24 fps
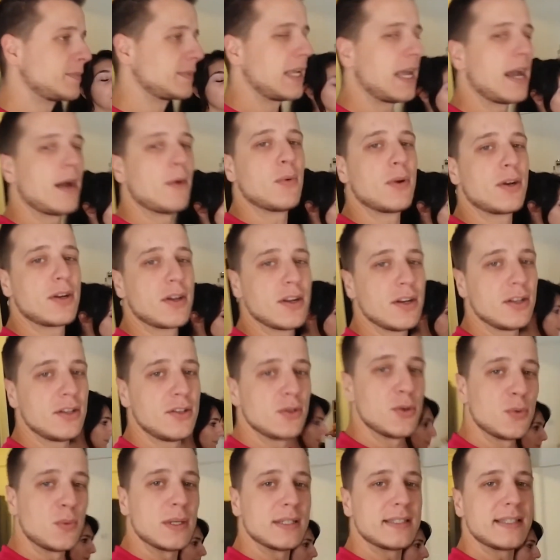Yeah, we're going to do
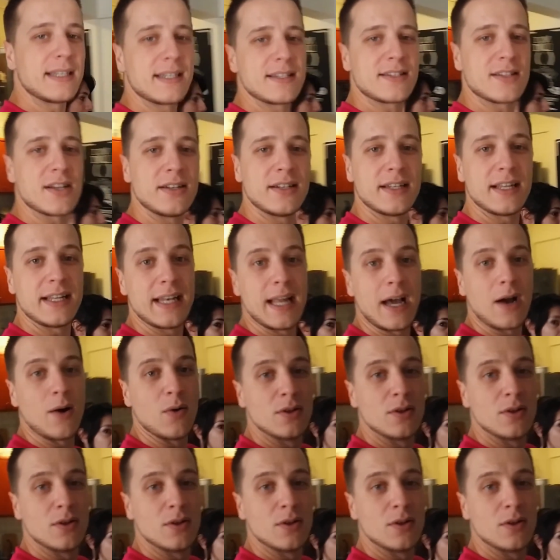the one take Sunday now.